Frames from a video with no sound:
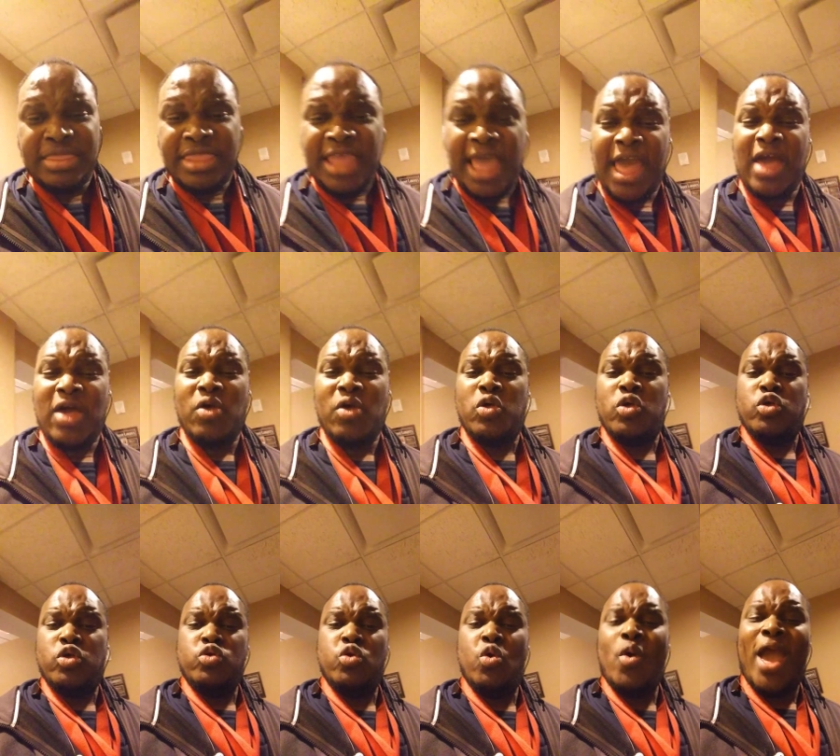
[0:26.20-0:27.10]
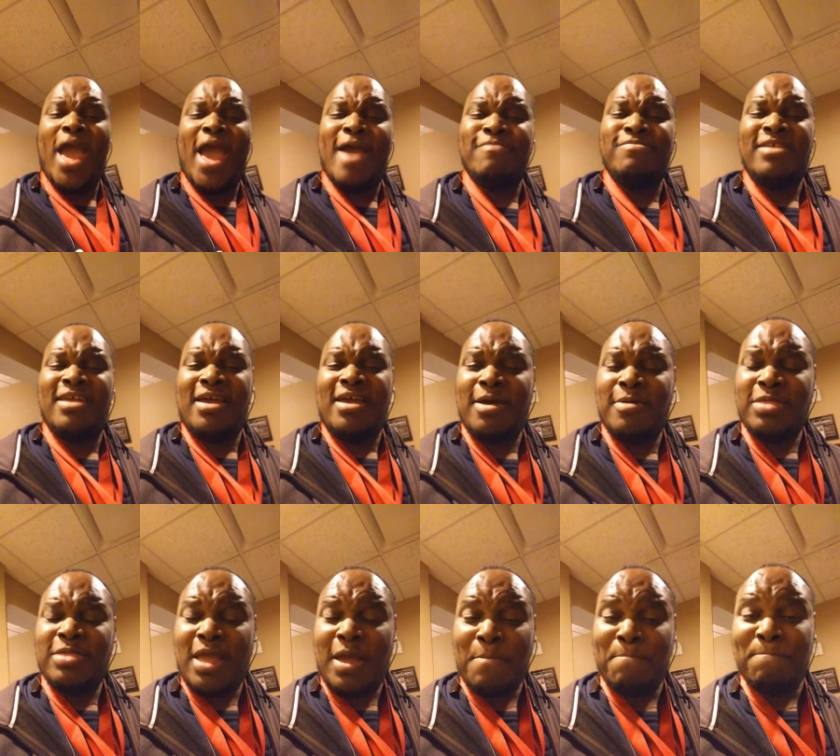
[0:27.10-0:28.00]
Now, you have the
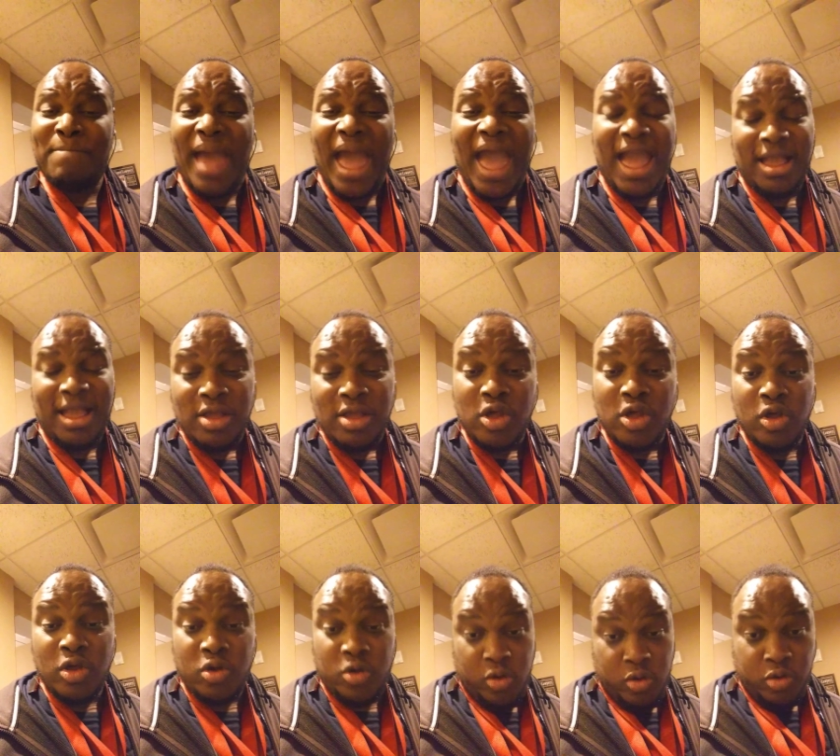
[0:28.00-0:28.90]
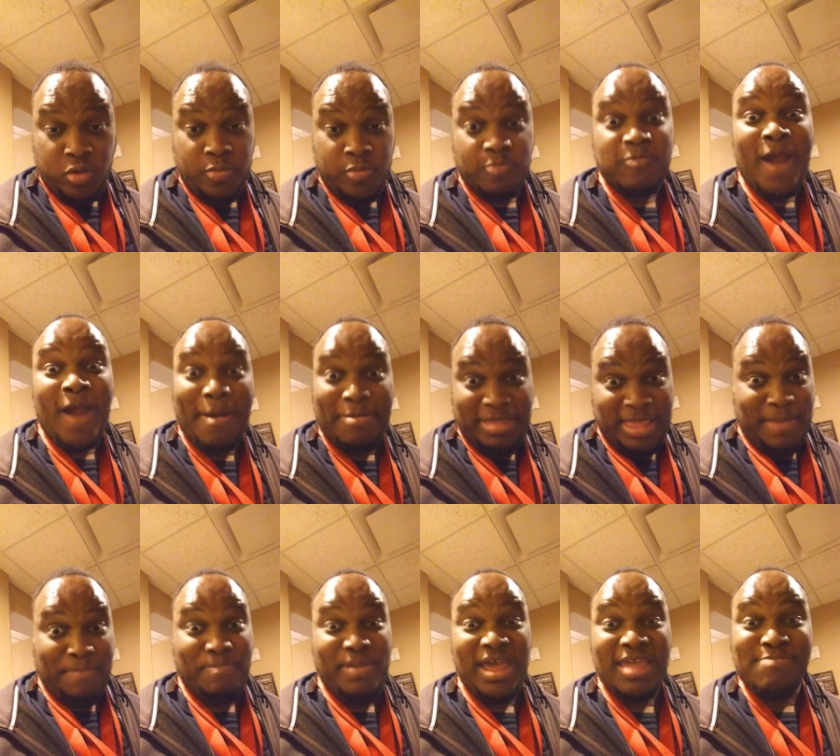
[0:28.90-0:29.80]
back, probably the
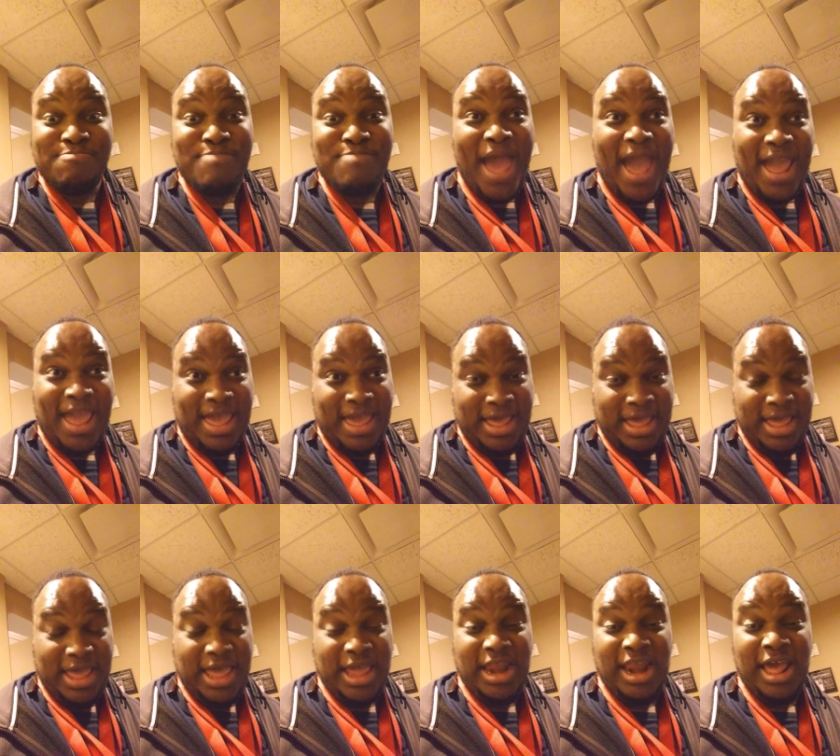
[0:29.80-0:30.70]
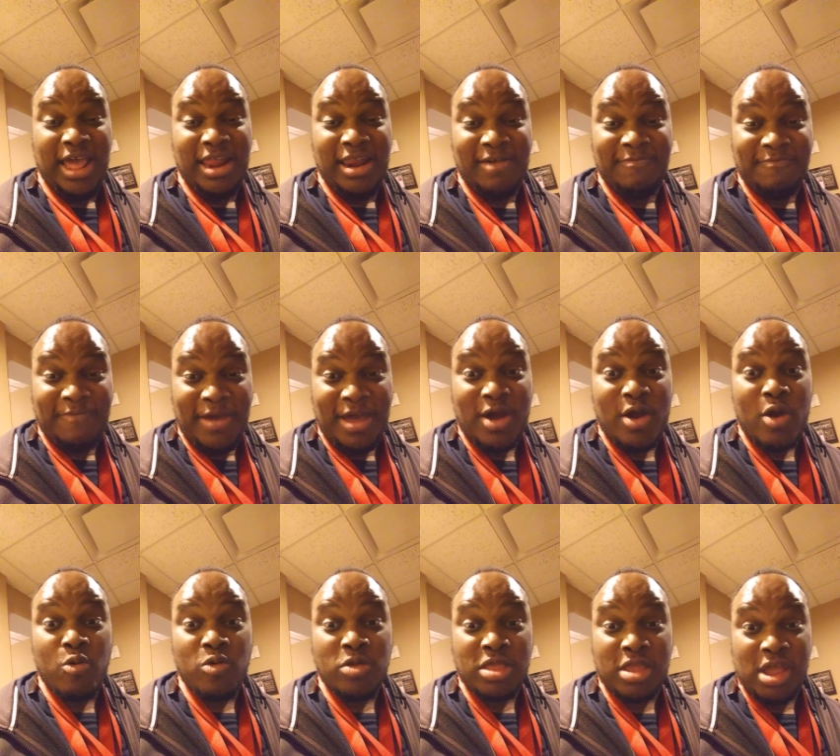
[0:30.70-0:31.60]
best back in
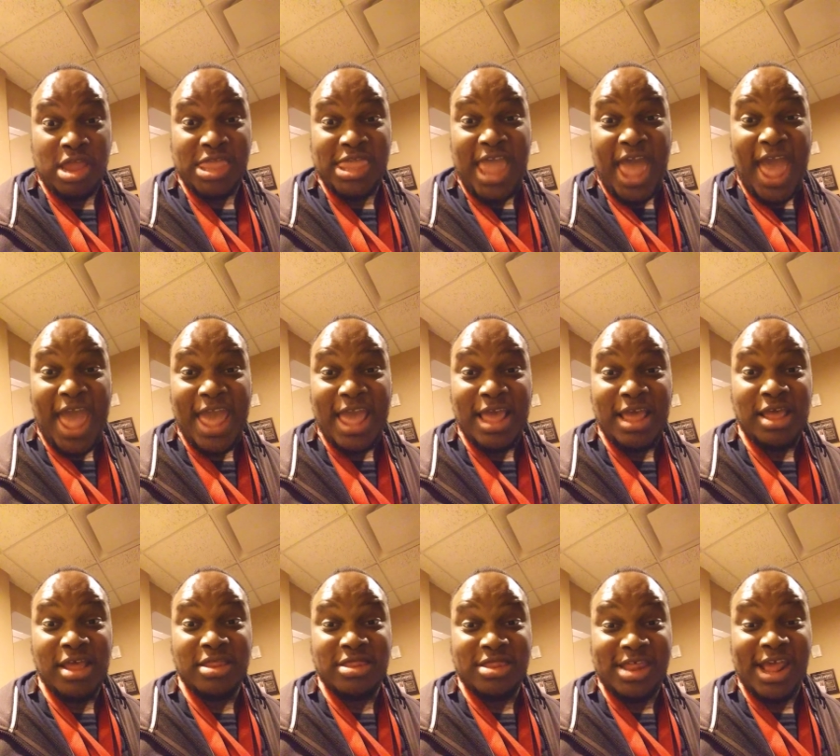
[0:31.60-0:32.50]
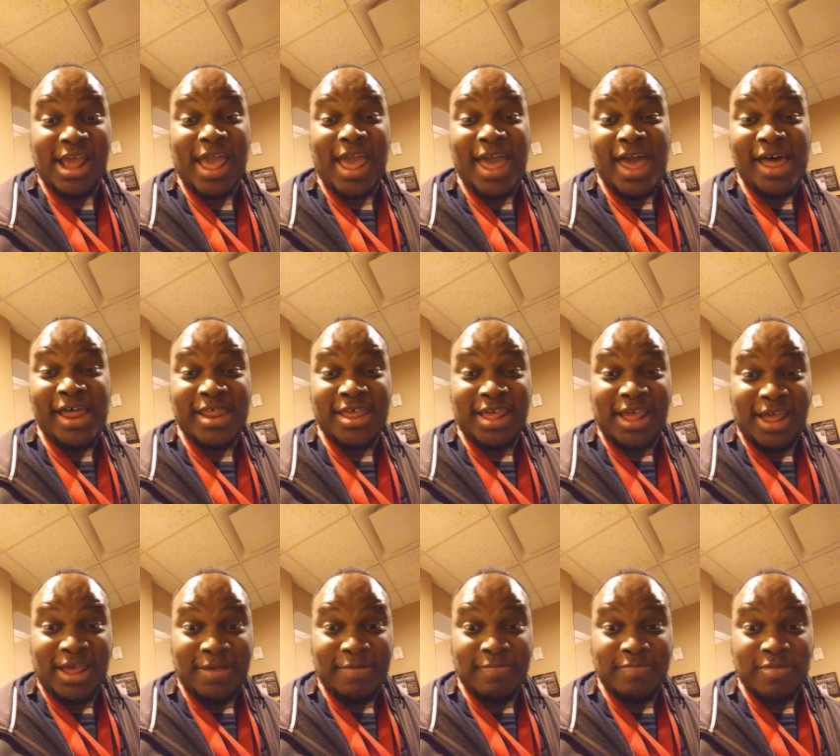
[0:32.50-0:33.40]
NFL today, Zeke
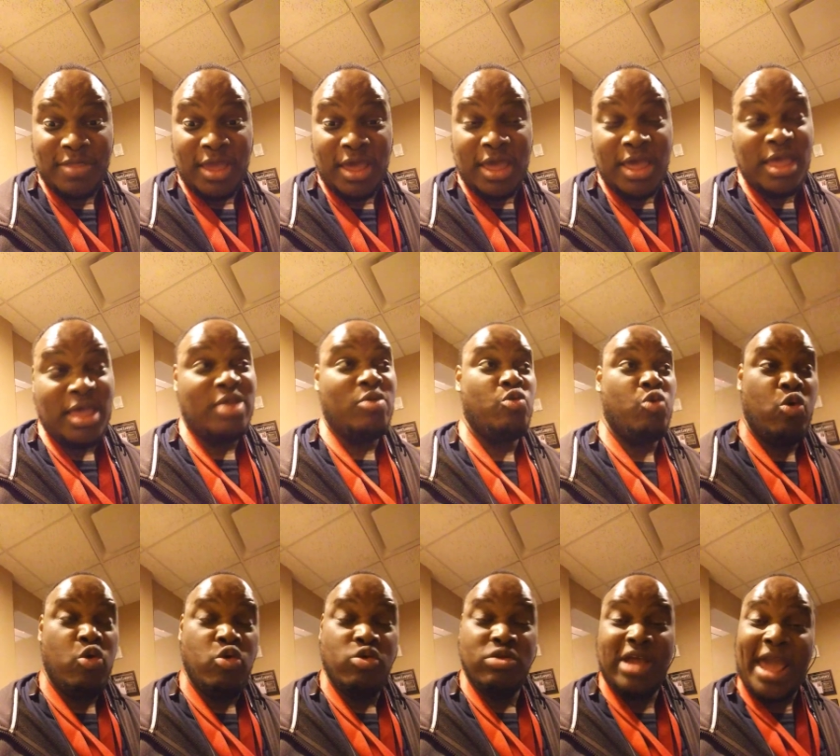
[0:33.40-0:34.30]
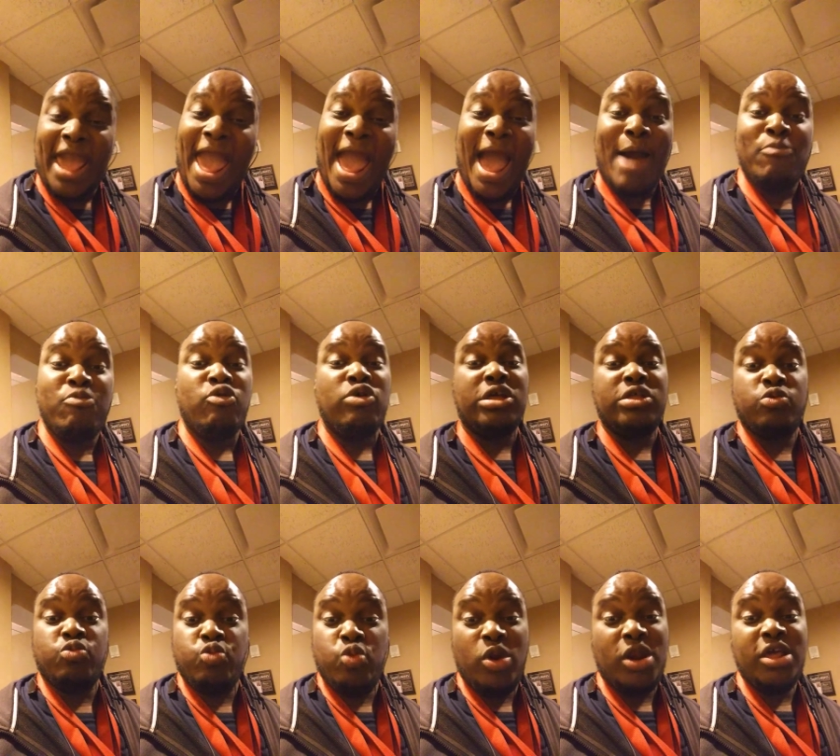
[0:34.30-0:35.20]
Elliott, who the Cowboys
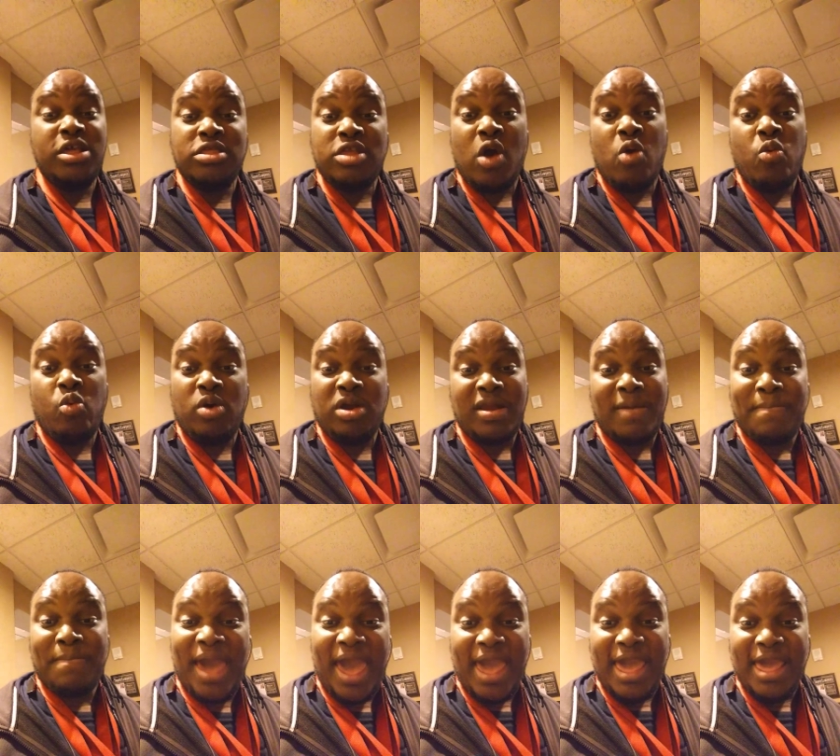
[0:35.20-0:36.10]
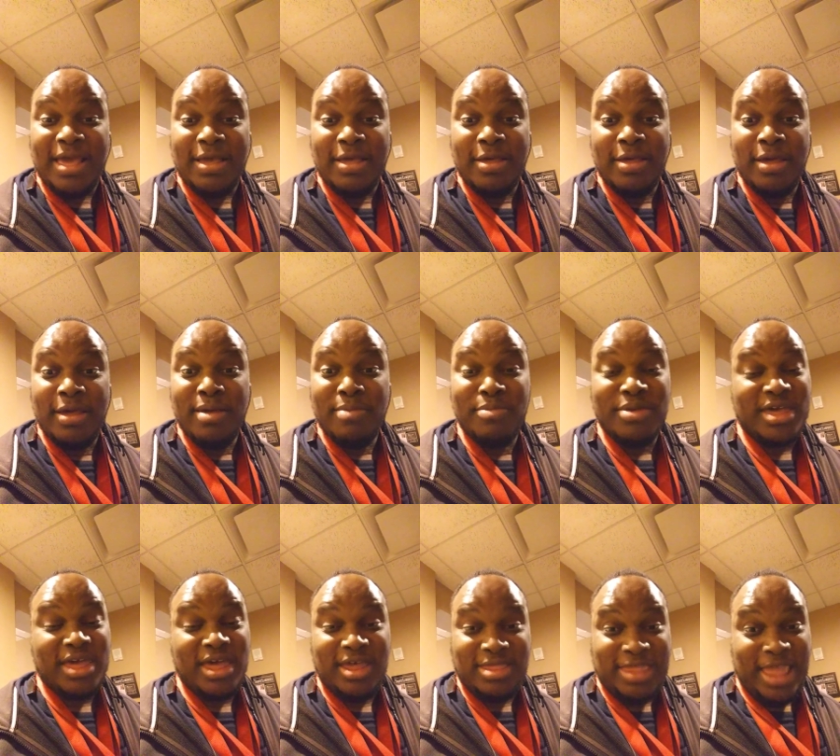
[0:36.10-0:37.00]
really don't want to pay
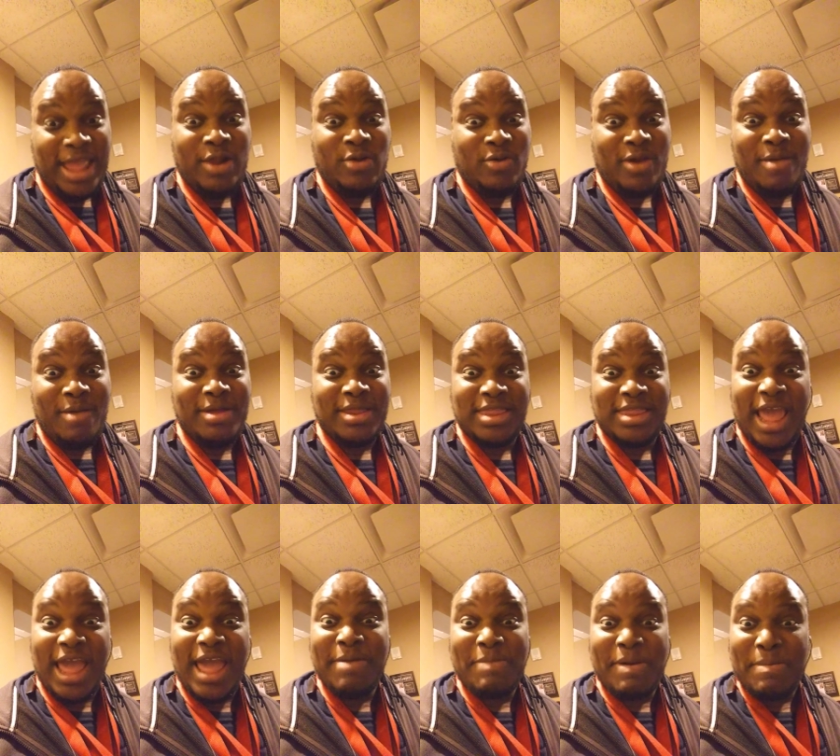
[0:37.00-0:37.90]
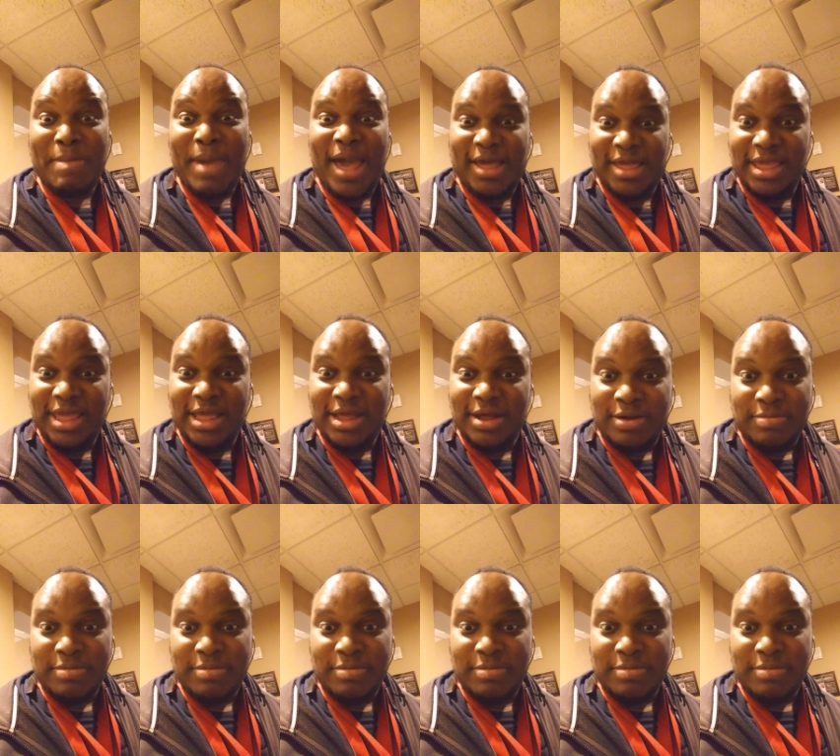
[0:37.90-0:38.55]
because they don't give a damn about him.